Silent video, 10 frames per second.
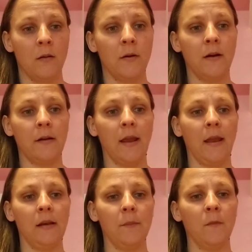
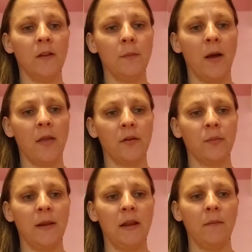and it really bothers
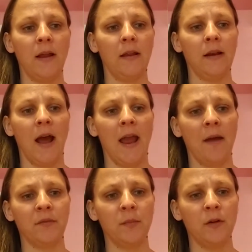me when I
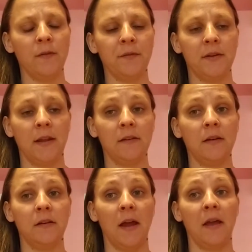have to move everything to
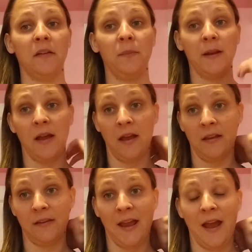dust
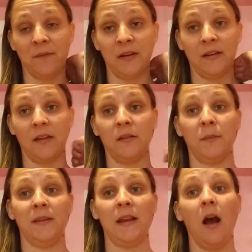because I have to
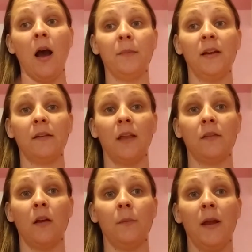dust the object
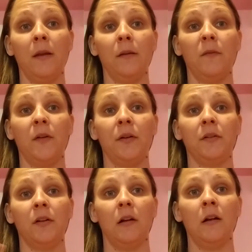that's on my
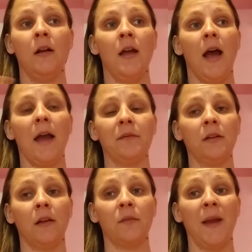furniture. I have to
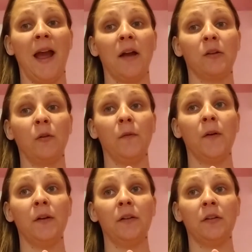dust my actual
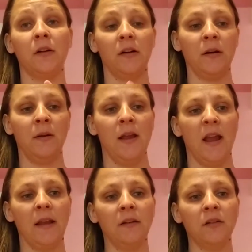furniture,
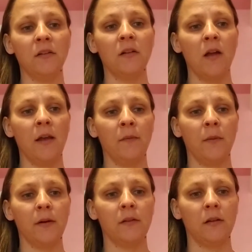and it's just a lot of
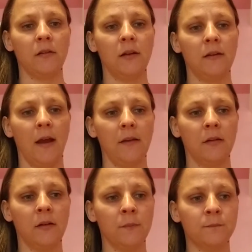work just to
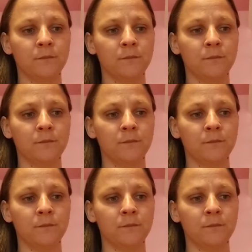dust.